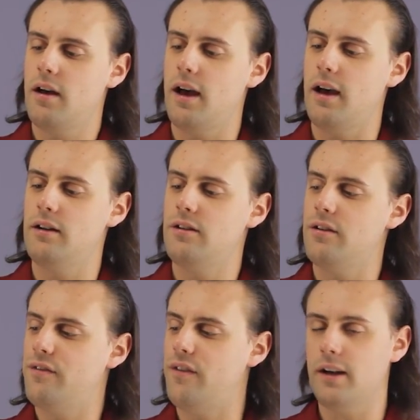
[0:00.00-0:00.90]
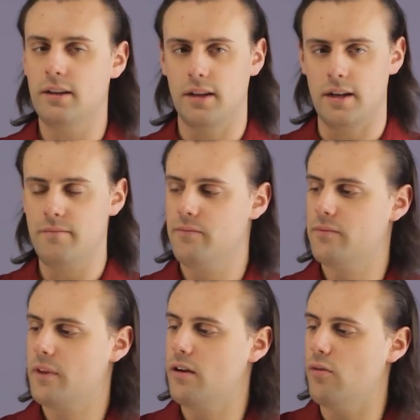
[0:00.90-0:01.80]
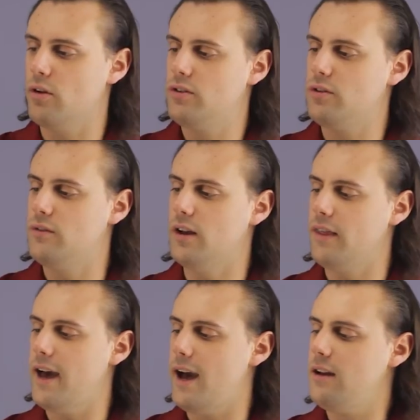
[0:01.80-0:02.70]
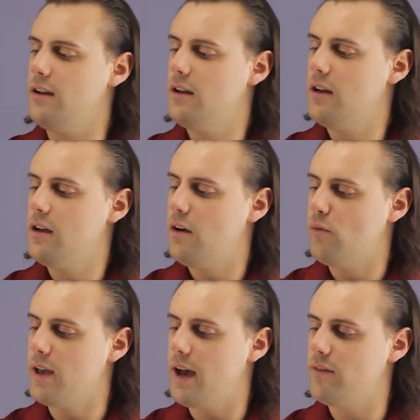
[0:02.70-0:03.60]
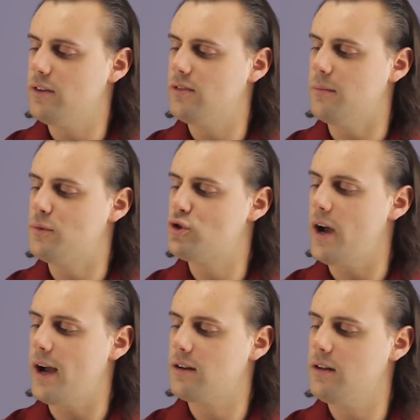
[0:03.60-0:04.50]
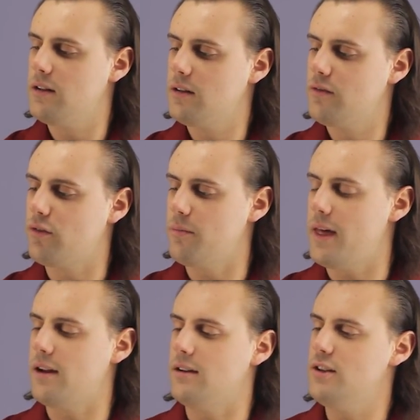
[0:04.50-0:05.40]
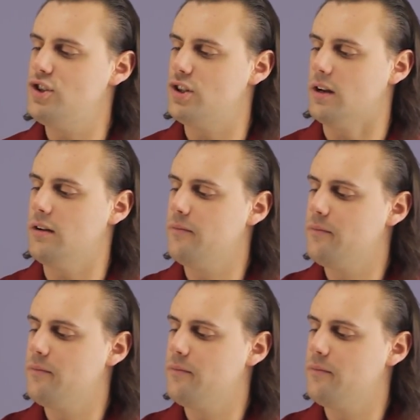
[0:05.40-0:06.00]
And finally, once you've done that, we have to subtract from that addition